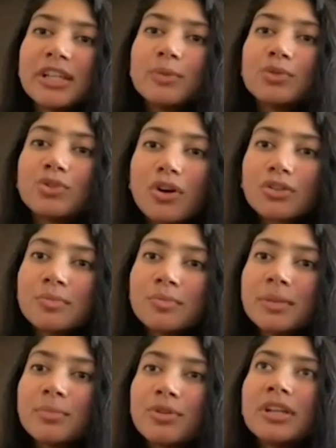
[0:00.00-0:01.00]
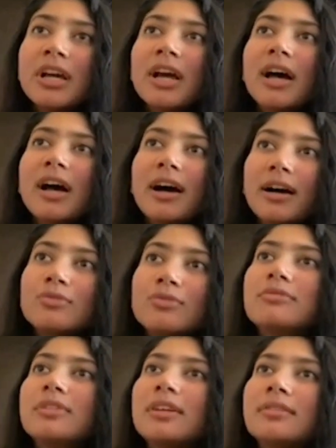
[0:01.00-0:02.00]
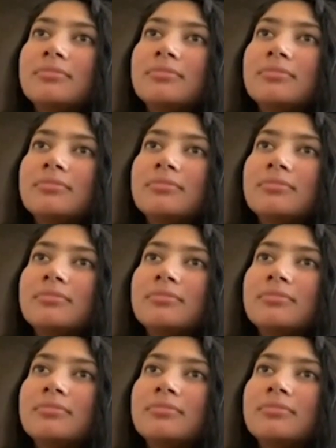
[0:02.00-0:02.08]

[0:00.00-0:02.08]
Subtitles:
He would talk to me about how